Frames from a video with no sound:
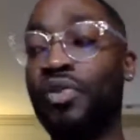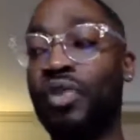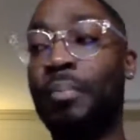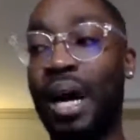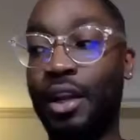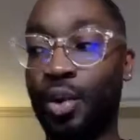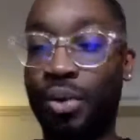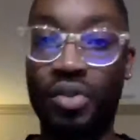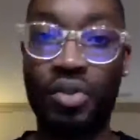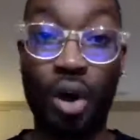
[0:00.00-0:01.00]
If you're
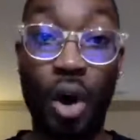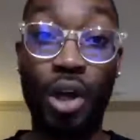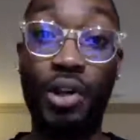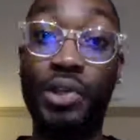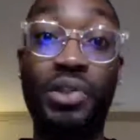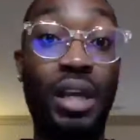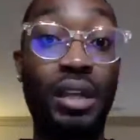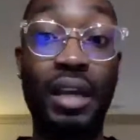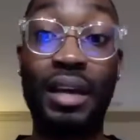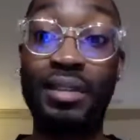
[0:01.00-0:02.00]
somebody on this call and you're
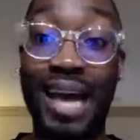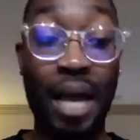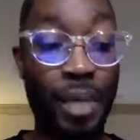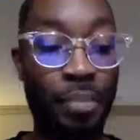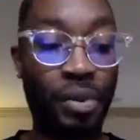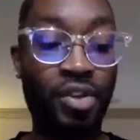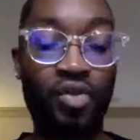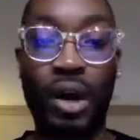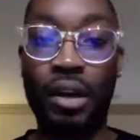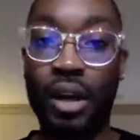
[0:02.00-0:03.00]
saying, yes, I'm at
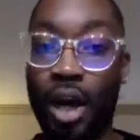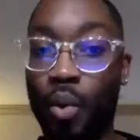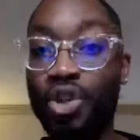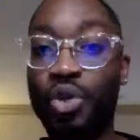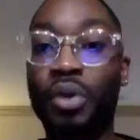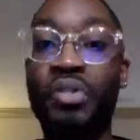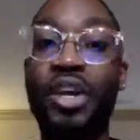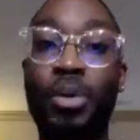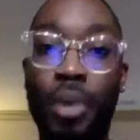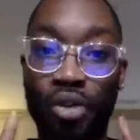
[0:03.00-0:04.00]
peace right now, I want
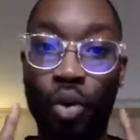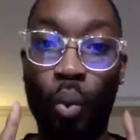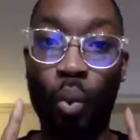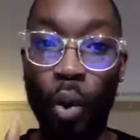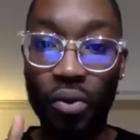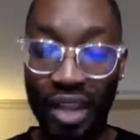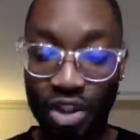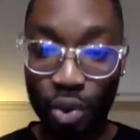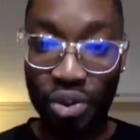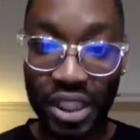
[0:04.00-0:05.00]
you to think about the
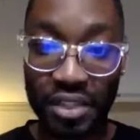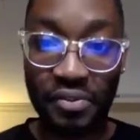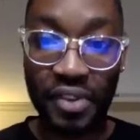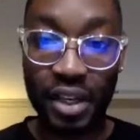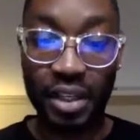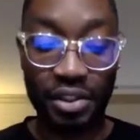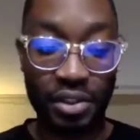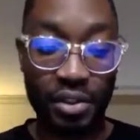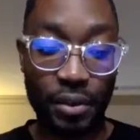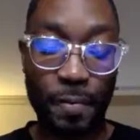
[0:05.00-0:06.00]
war that you just
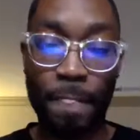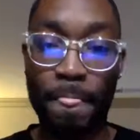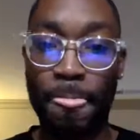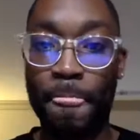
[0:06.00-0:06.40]
finished.